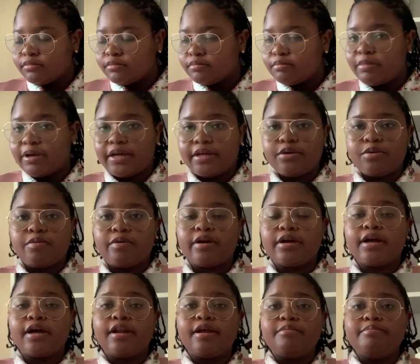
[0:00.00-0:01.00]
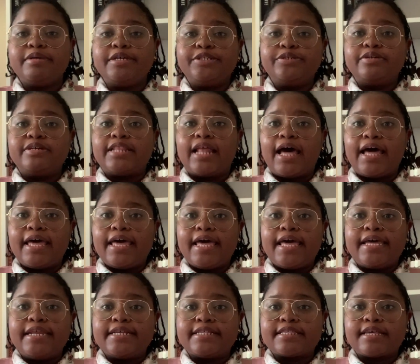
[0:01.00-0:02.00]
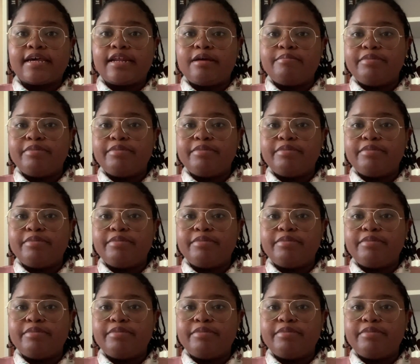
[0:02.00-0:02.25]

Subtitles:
But we're gonna be doing that, and it's gonna